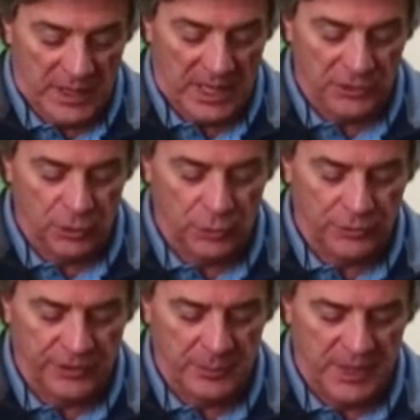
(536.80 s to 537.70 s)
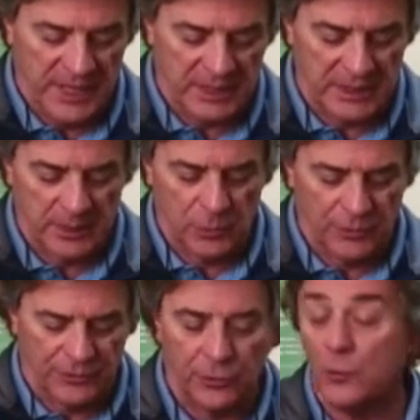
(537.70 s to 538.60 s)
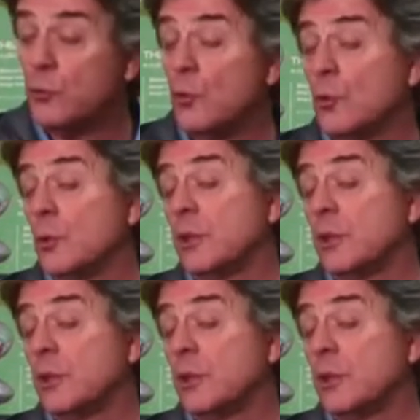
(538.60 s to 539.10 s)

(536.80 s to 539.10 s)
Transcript: and you use impact labels so you know